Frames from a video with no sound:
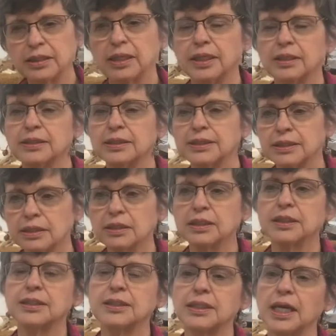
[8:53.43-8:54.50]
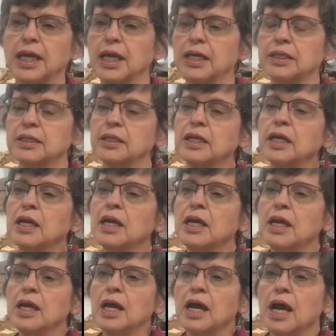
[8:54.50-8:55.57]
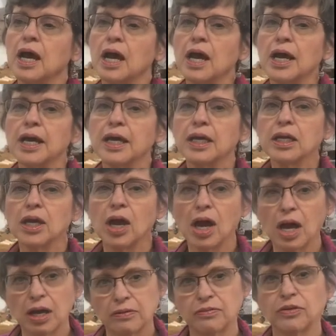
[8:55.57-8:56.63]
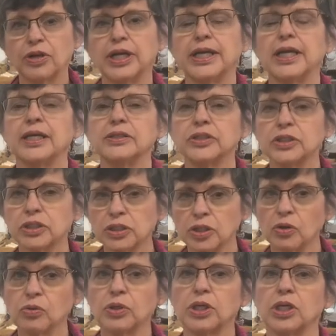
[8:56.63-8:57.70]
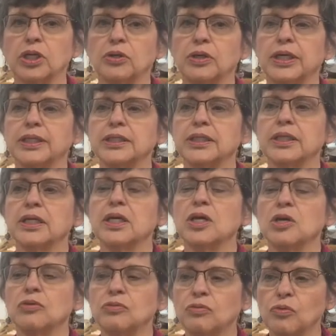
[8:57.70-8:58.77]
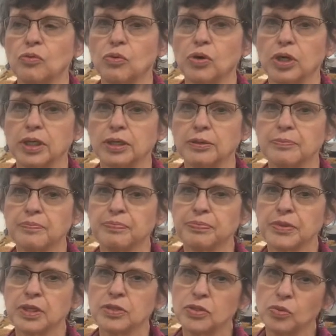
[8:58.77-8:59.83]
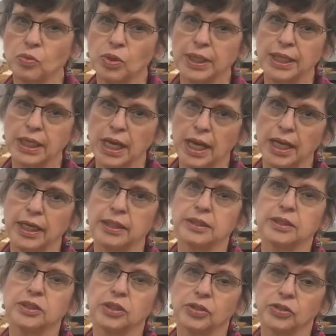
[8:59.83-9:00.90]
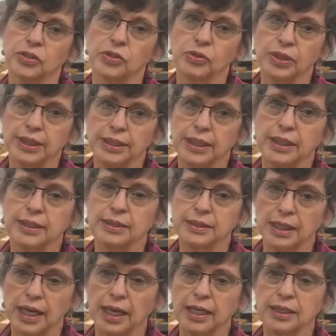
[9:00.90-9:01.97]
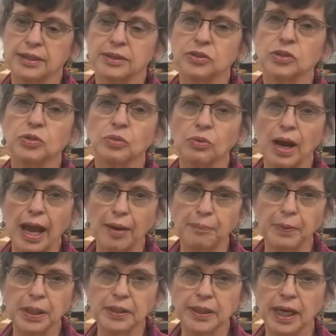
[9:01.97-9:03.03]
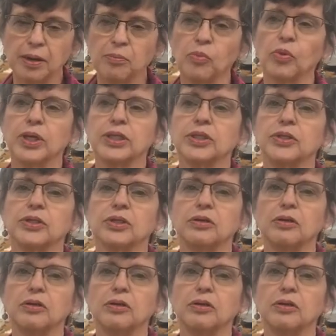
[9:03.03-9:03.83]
and silica sand, I cover it and slow cure it for 28 to 30 days, trapping that moisture,